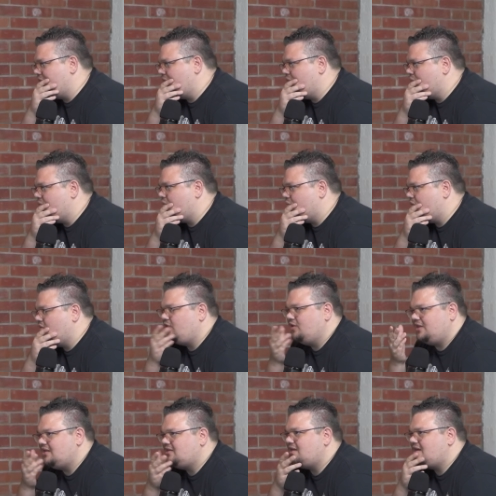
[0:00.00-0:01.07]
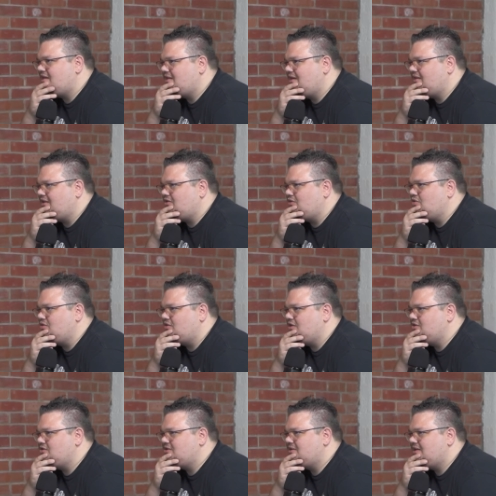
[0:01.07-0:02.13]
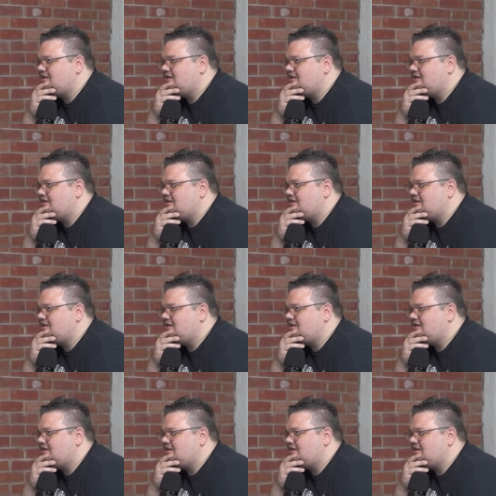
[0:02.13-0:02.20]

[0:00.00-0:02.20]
what if we did that then, like 2,000?